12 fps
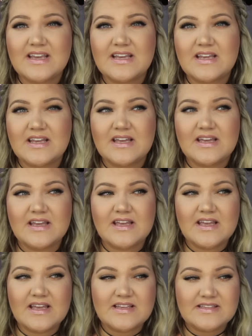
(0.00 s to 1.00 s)
like
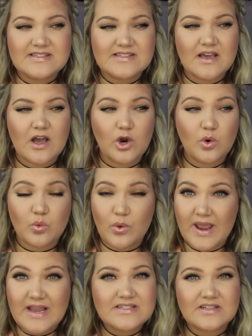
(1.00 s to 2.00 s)
is a
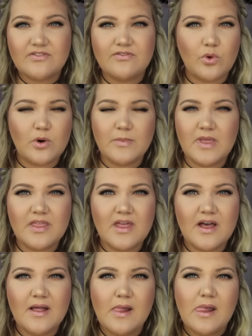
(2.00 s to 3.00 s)
great
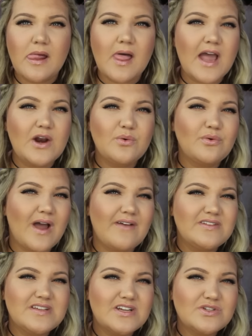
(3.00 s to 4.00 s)
formula, I don't
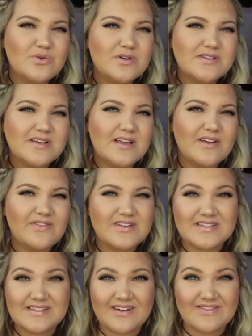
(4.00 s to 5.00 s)
gravitate towards it if it
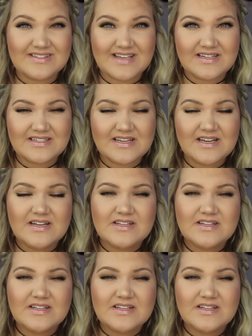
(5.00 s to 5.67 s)
doesn't have a scent.